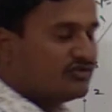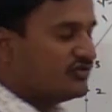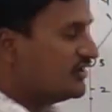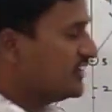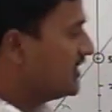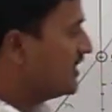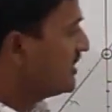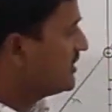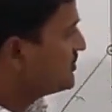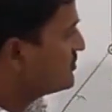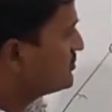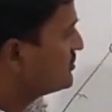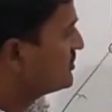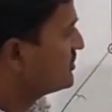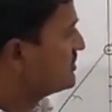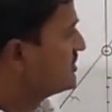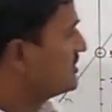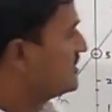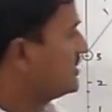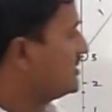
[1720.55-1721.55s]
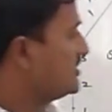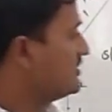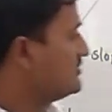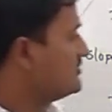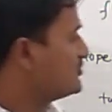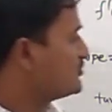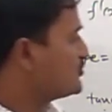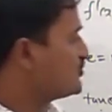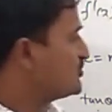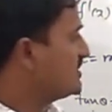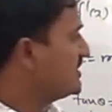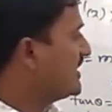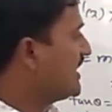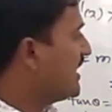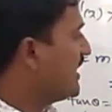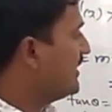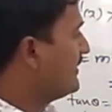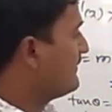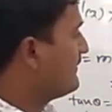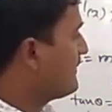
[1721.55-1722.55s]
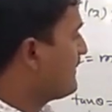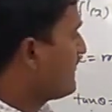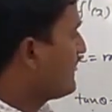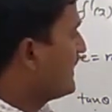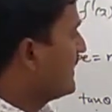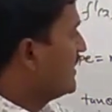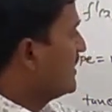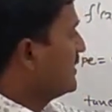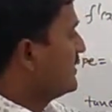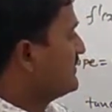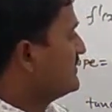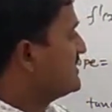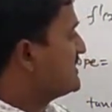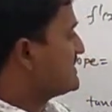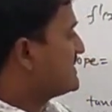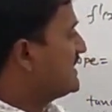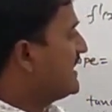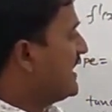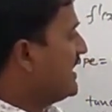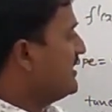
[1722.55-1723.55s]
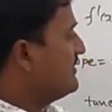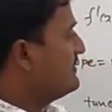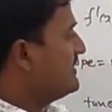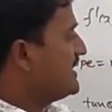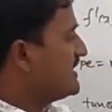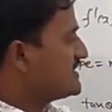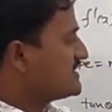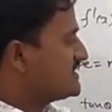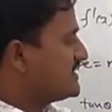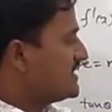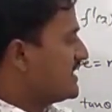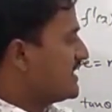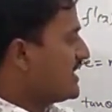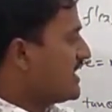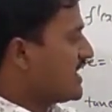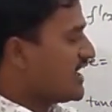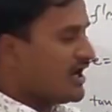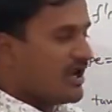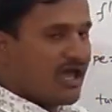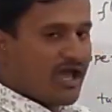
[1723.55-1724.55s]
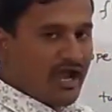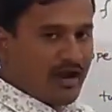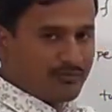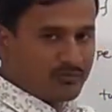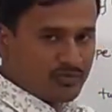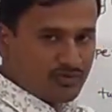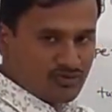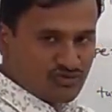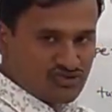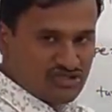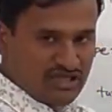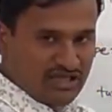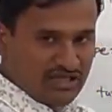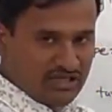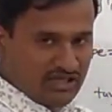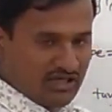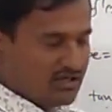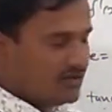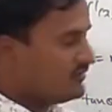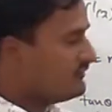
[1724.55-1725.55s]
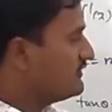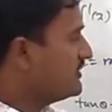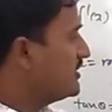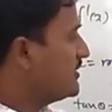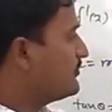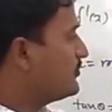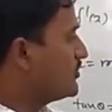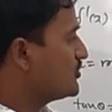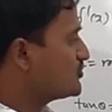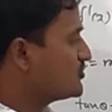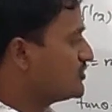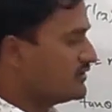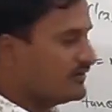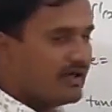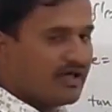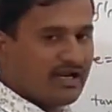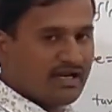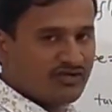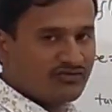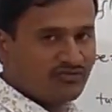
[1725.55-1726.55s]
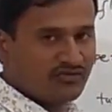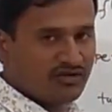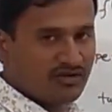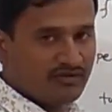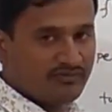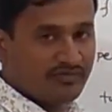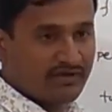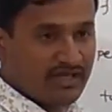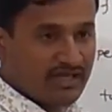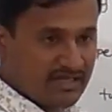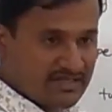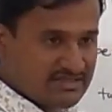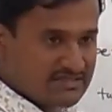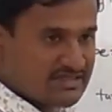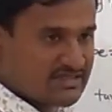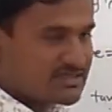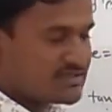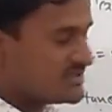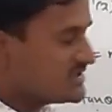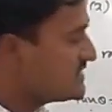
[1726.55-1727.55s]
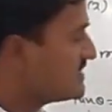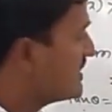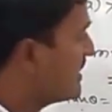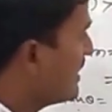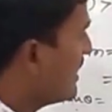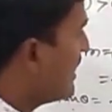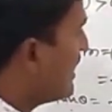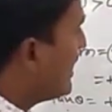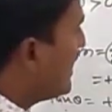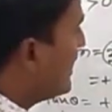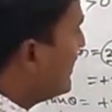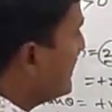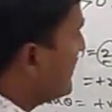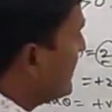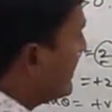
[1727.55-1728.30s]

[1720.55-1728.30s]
So here you see that this line makes an obtuse angle with the positive direction of x-axis, and